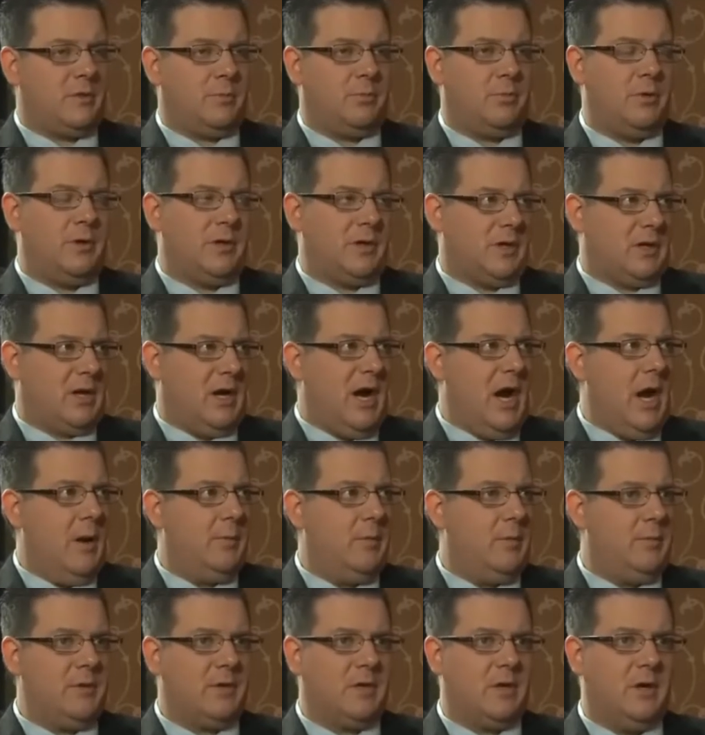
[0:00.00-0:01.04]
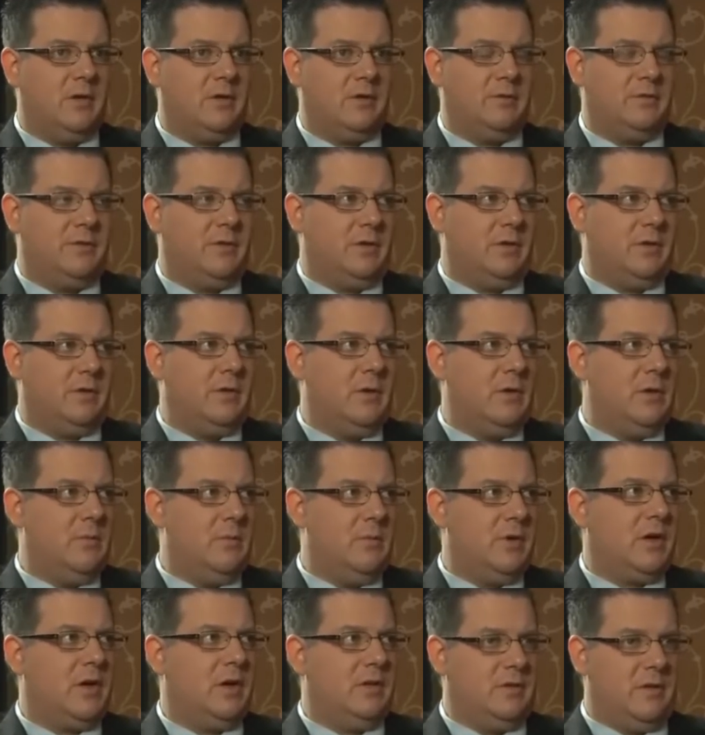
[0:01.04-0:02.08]
are pretty common because of the
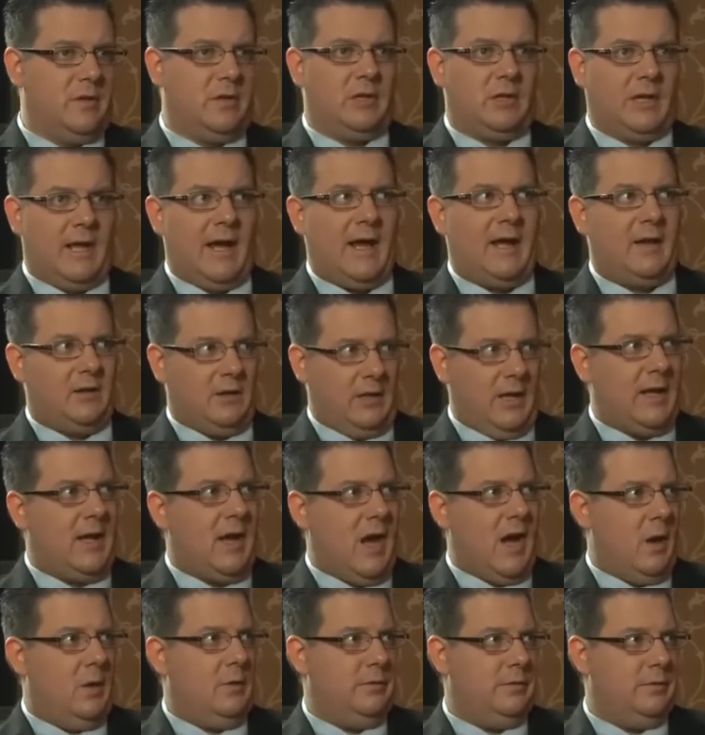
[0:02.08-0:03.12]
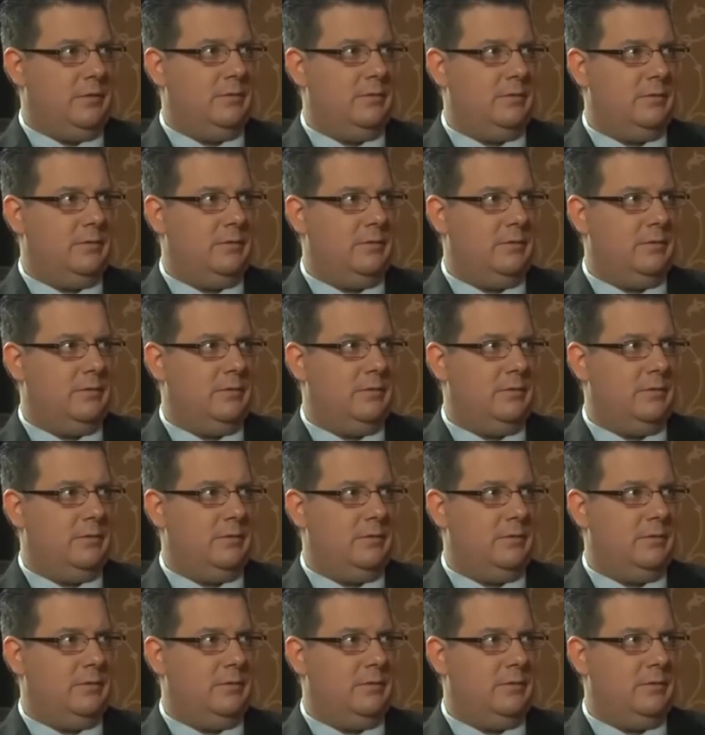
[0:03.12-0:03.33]
because of the land layout